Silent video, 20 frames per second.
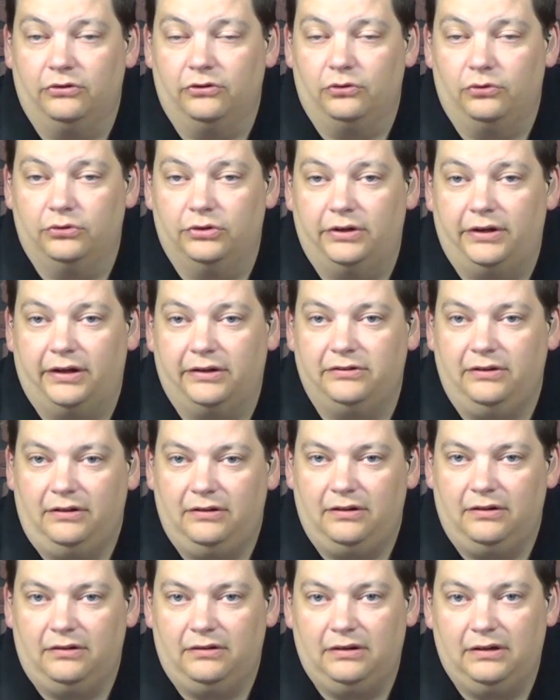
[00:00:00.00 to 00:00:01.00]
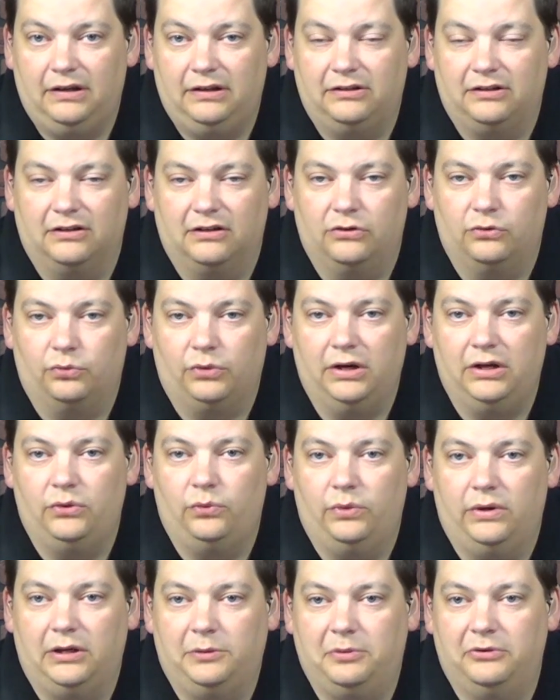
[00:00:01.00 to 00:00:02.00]
Google Docs. It's a great
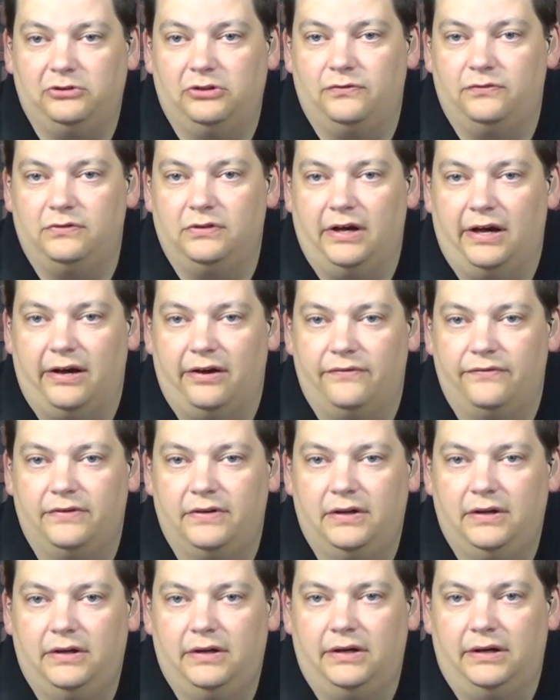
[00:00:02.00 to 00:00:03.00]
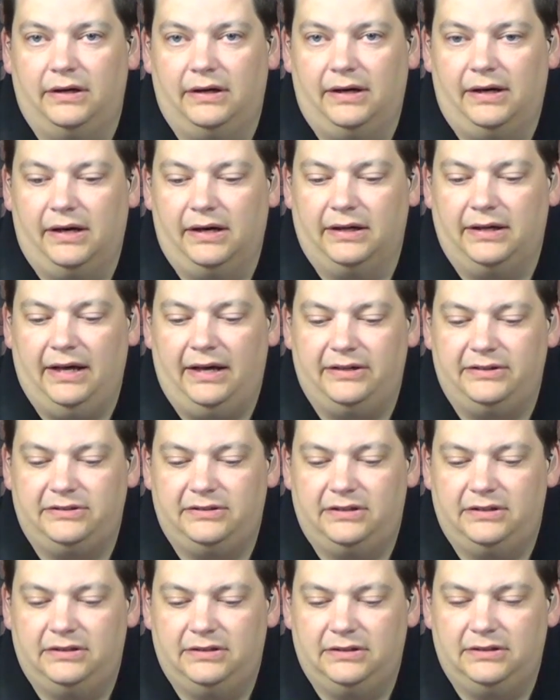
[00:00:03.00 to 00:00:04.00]
way, especially if you have a
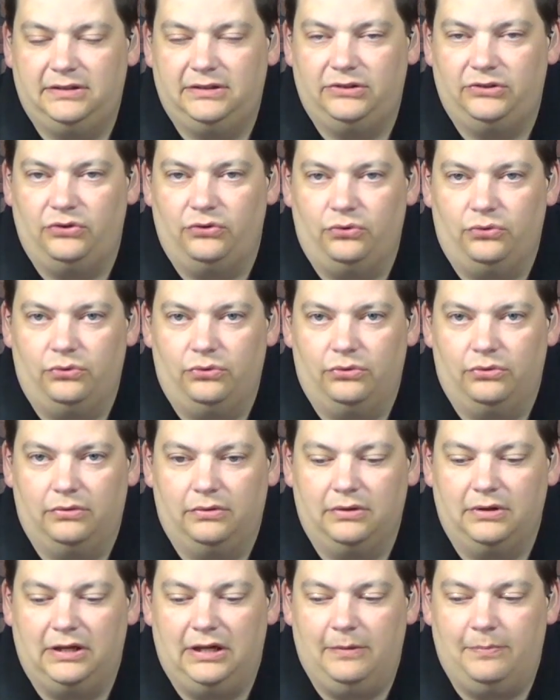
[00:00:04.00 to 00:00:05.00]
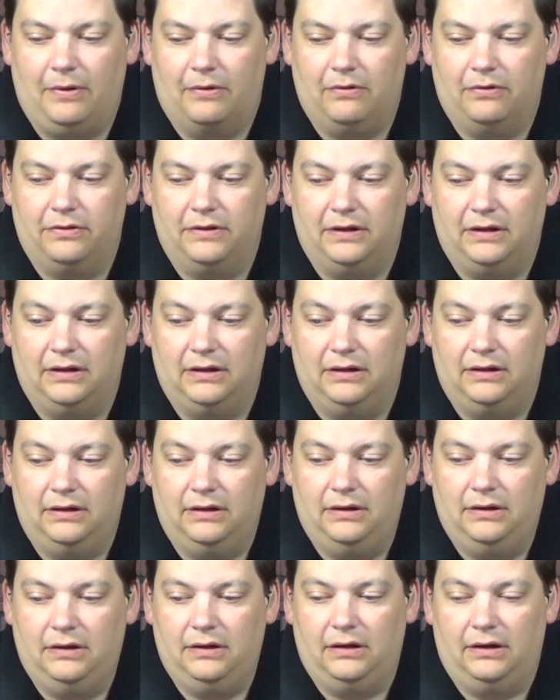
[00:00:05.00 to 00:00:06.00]
guest, to keep everything
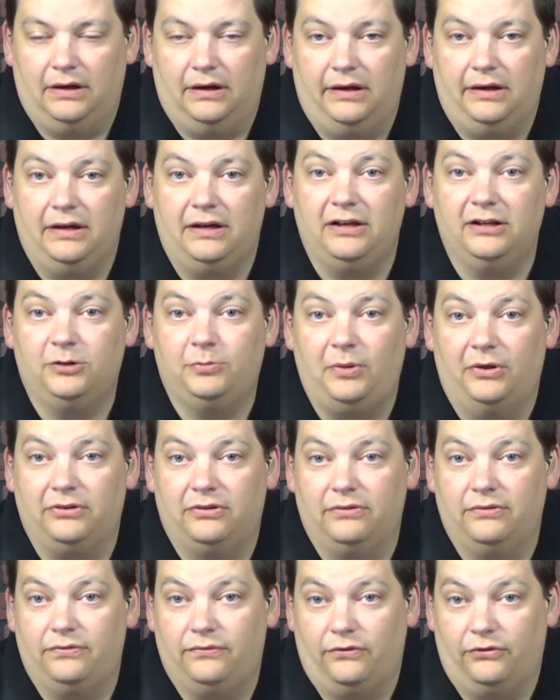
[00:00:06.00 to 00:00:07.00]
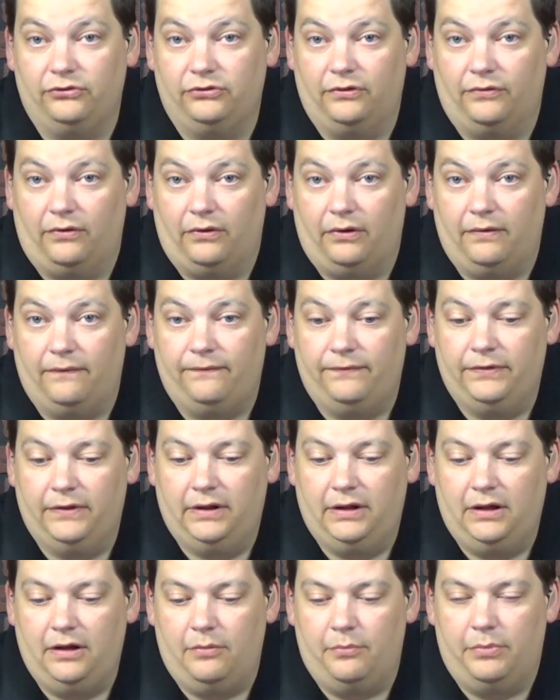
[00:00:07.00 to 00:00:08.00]
inexpensive, first of all,
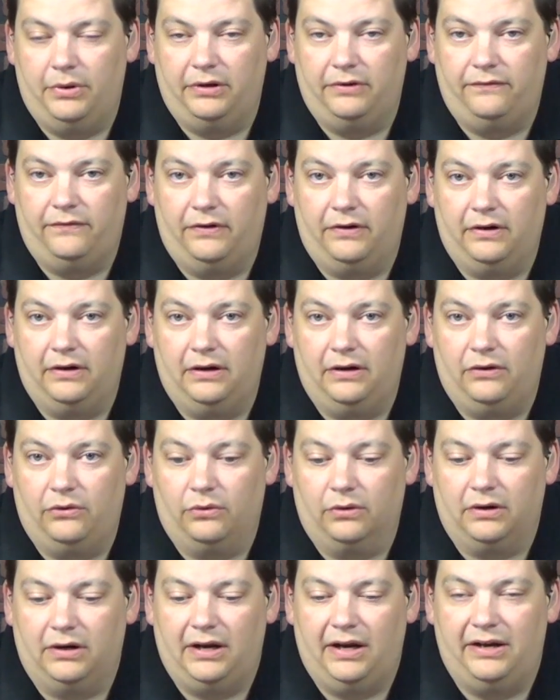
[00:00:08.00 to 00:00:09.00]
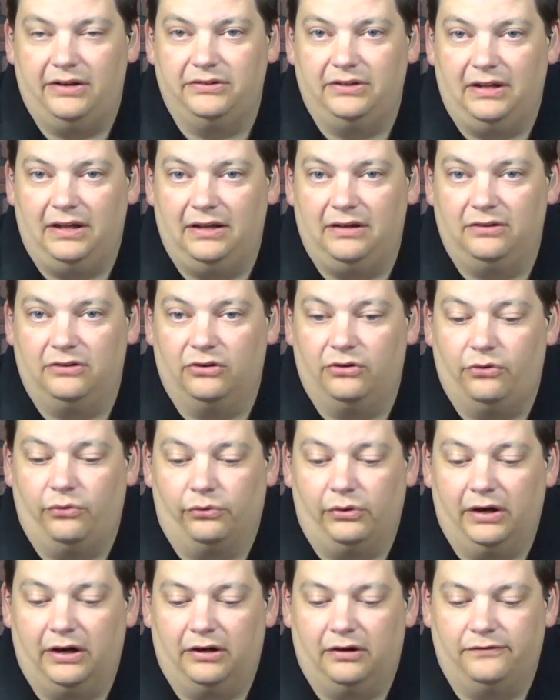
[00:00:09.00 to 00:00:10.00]
but very organized, and it's
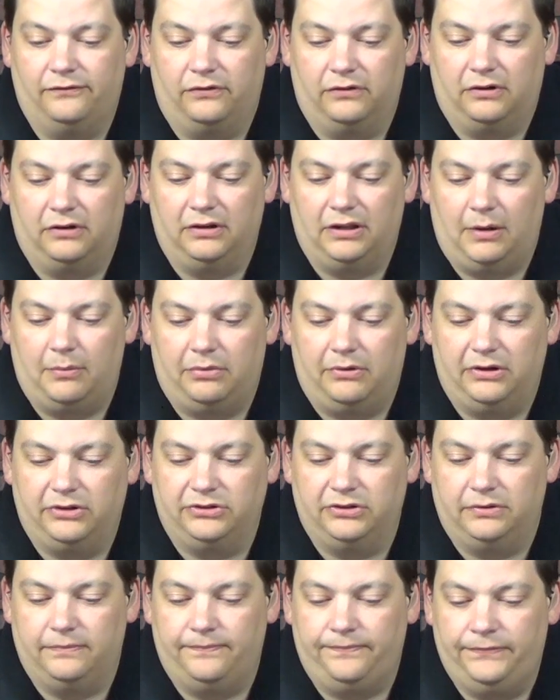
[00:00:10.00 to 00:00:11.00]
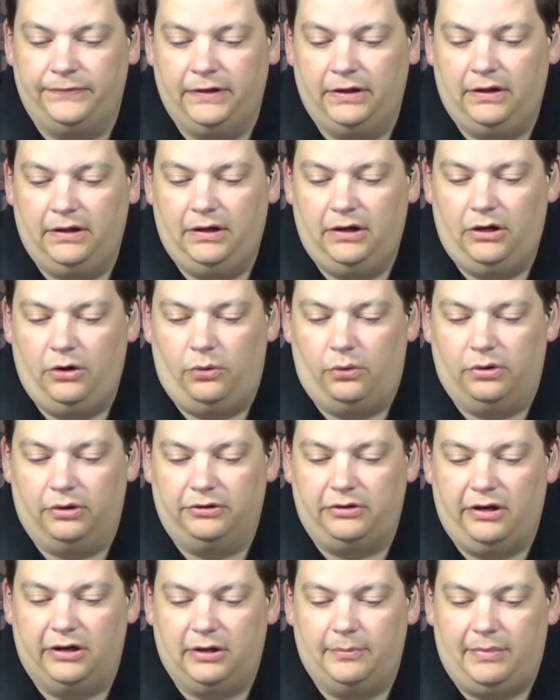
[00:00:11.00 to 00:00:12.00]
great for collaboration. We're going
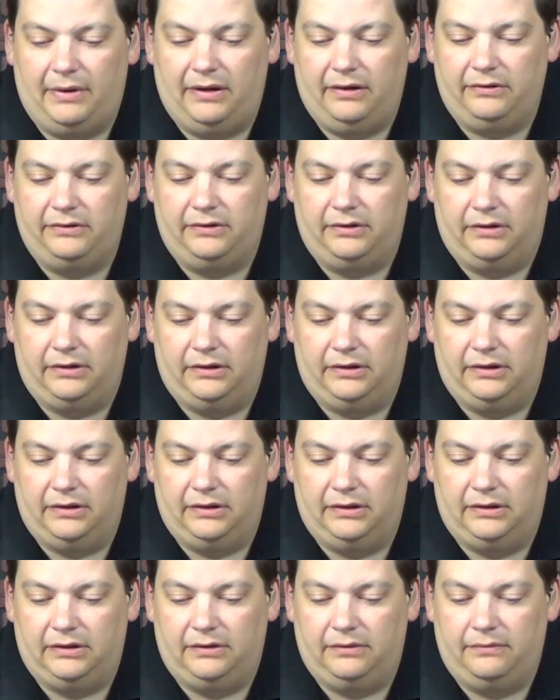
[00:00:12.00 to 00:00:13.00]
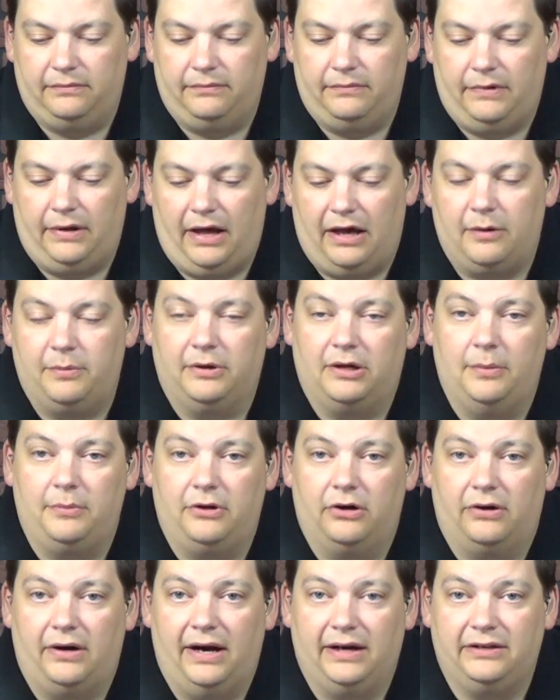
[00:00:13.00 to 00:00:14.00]
to talk about how to become
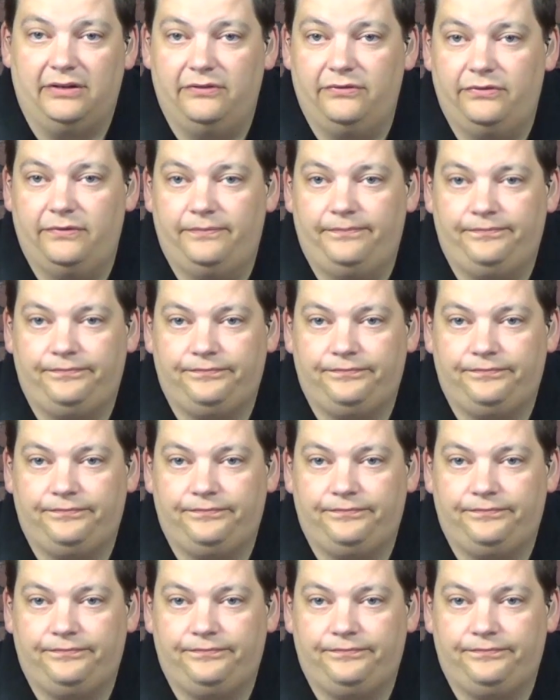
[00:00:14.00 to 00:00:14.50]
interactive.